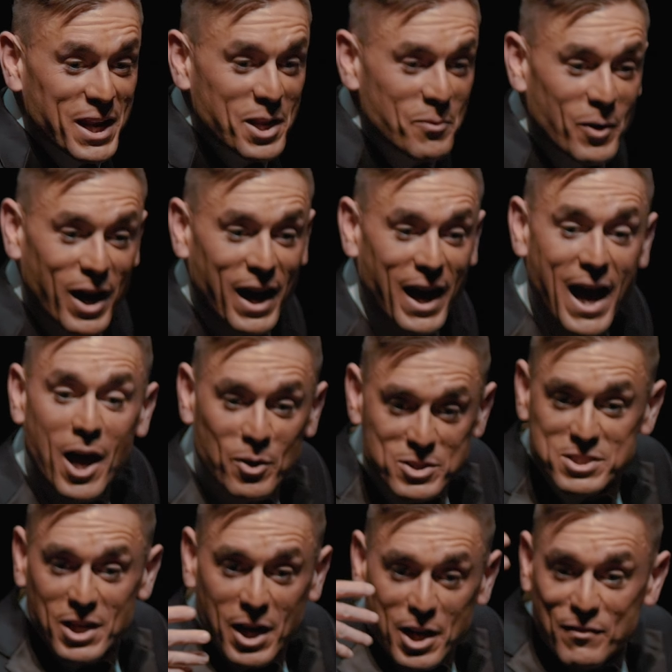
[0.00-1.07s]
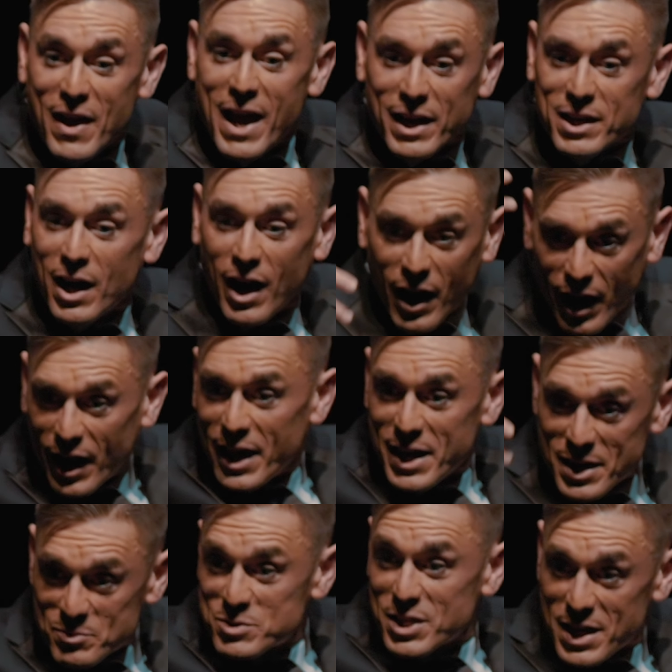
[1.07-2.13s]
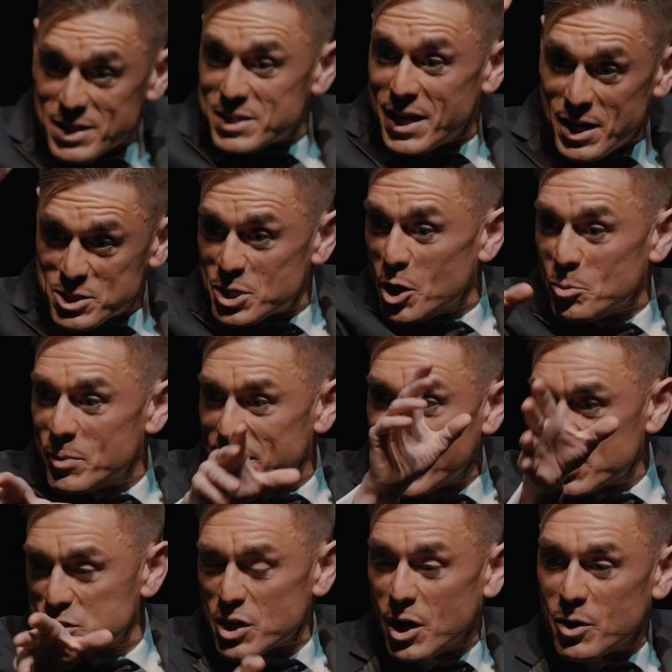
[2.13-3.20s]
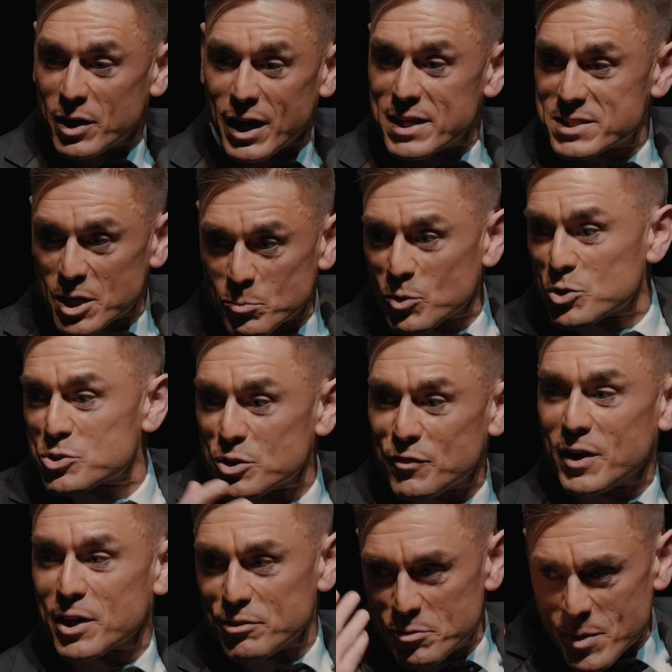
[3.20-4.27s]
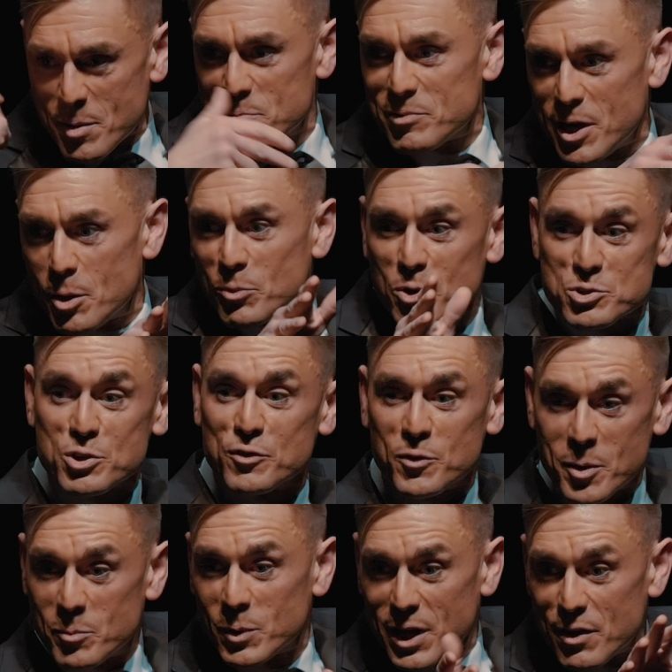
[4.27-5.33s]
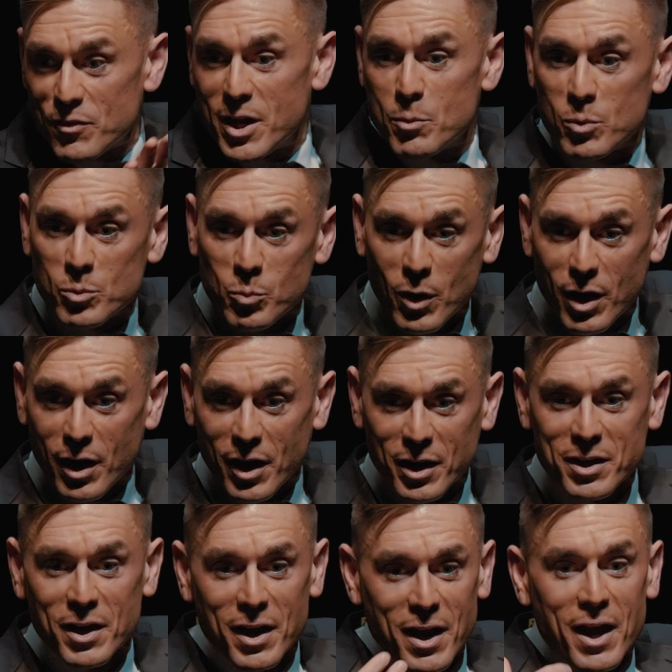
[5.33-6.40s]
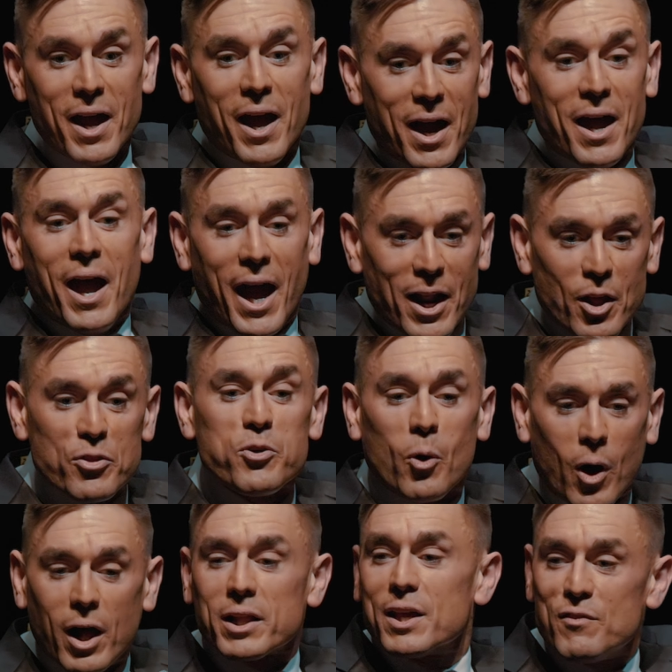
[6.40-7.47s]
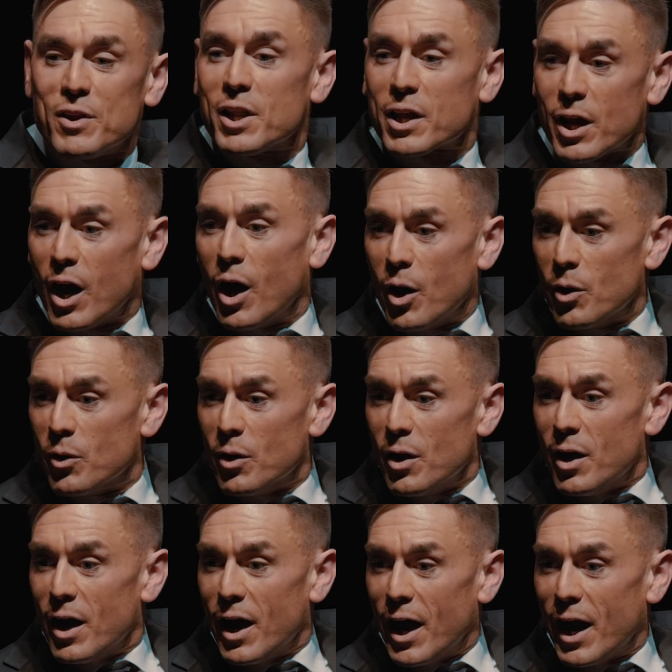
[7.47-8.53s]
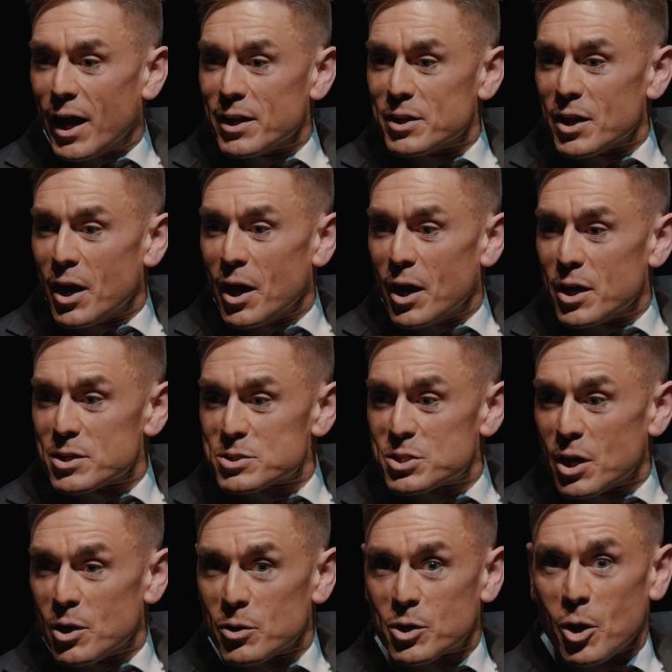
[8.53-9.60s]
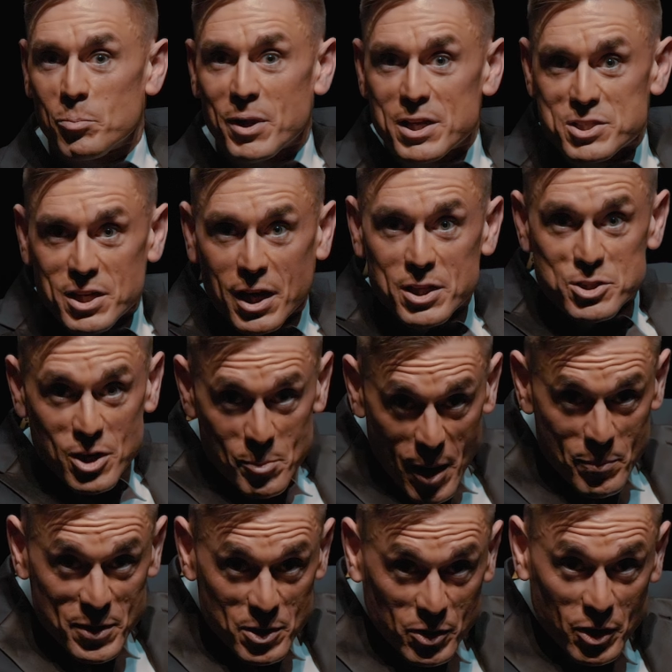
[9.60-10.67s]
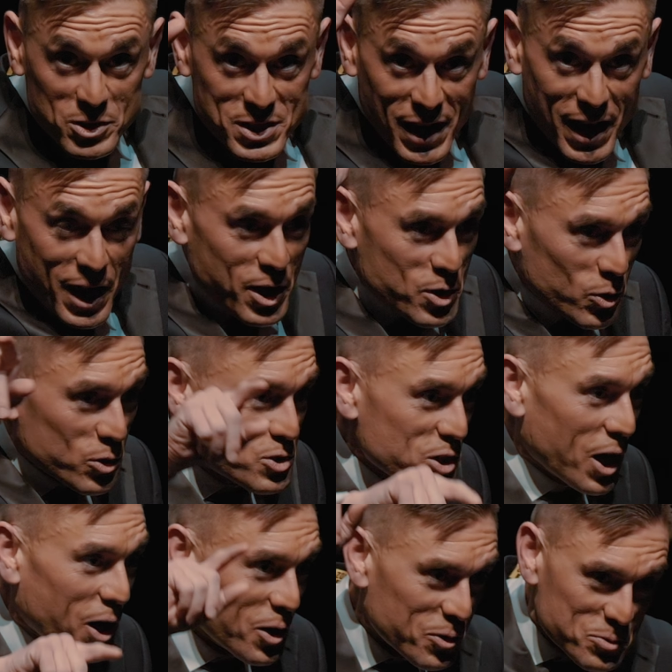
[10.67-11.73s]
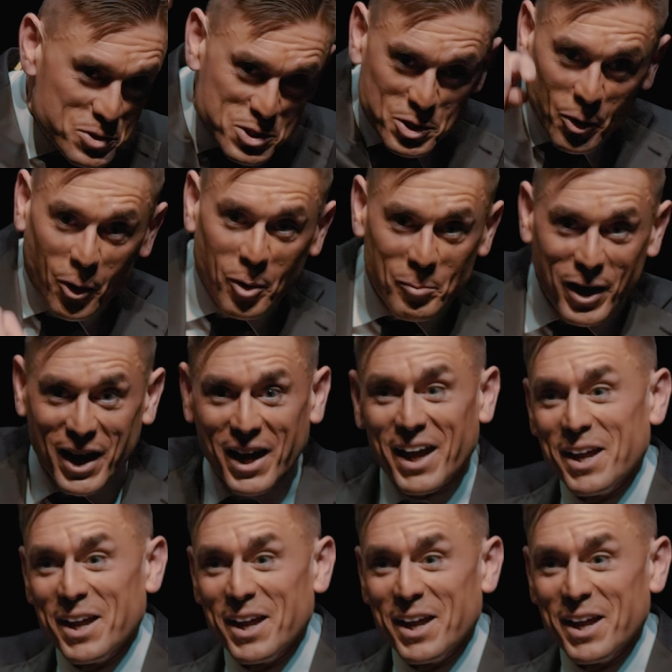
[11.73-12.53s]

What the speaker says: anywhere outside of our car. He told me that joke, and I said, I'm not sure if I can remember it, I'm not sure if it would work. And I thought, I'll give it a go. And so, God bless you, Hunter. I'm happy you got to hear your joke storm it